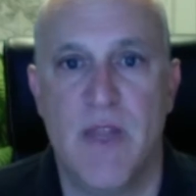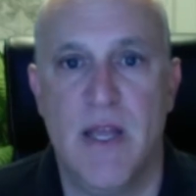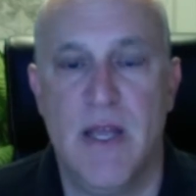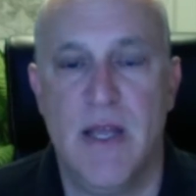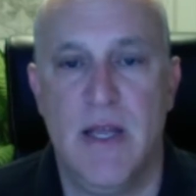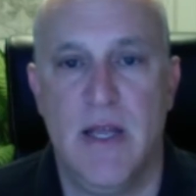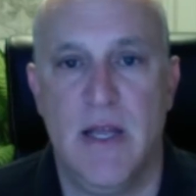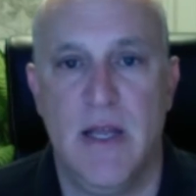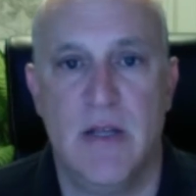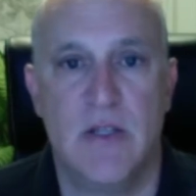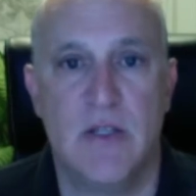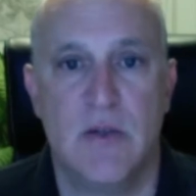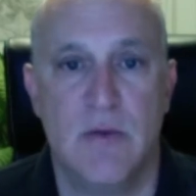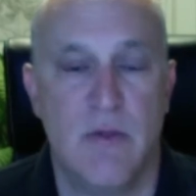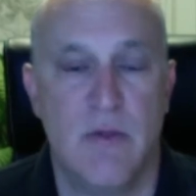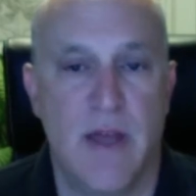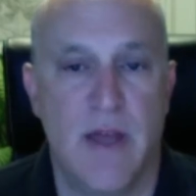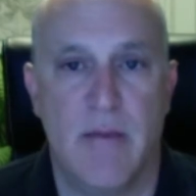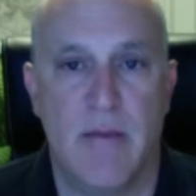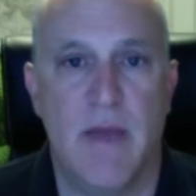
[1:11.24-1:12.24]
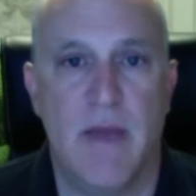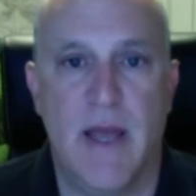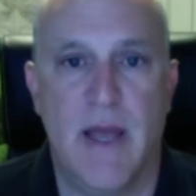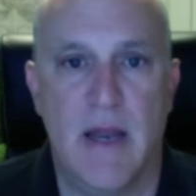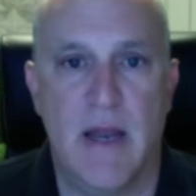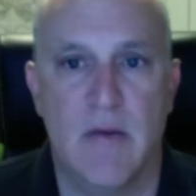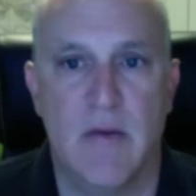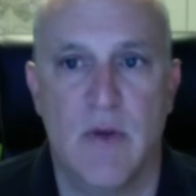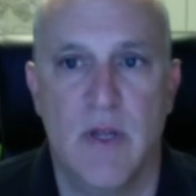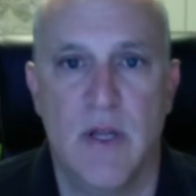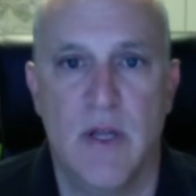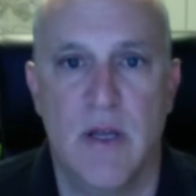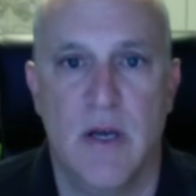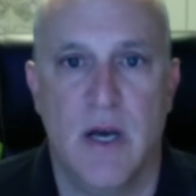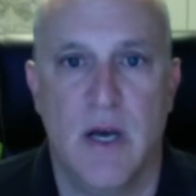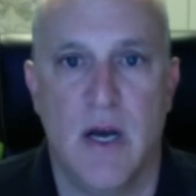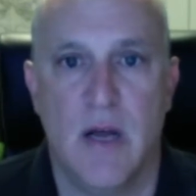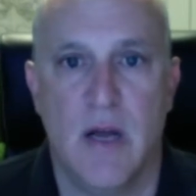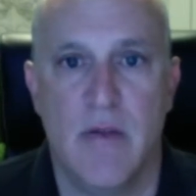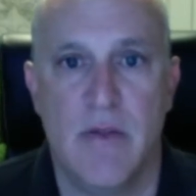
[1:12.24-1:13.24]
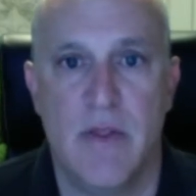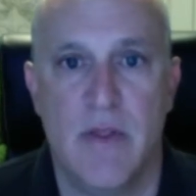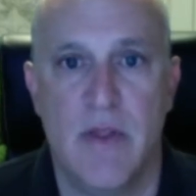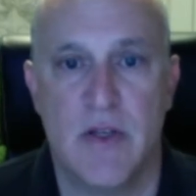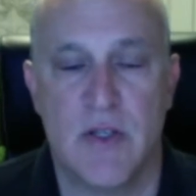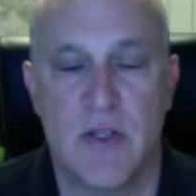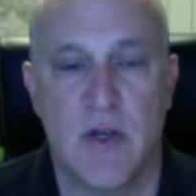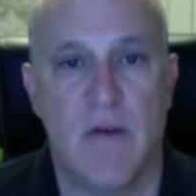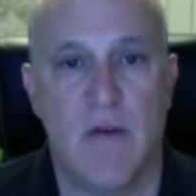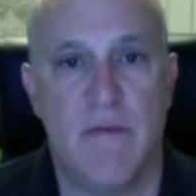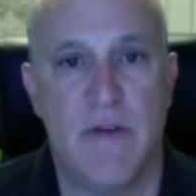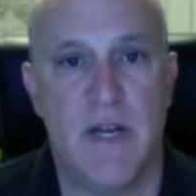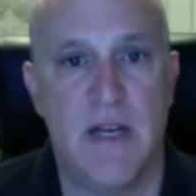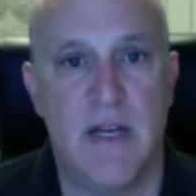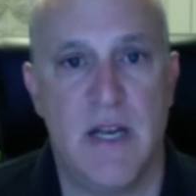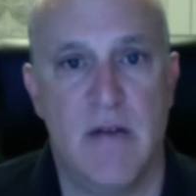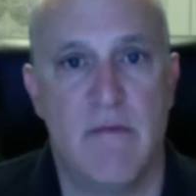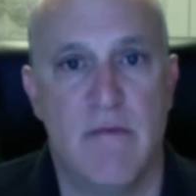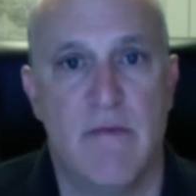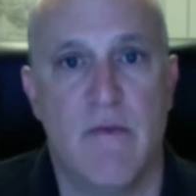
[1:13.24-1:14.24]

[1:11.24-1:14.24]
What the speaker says: into them. And there's often a need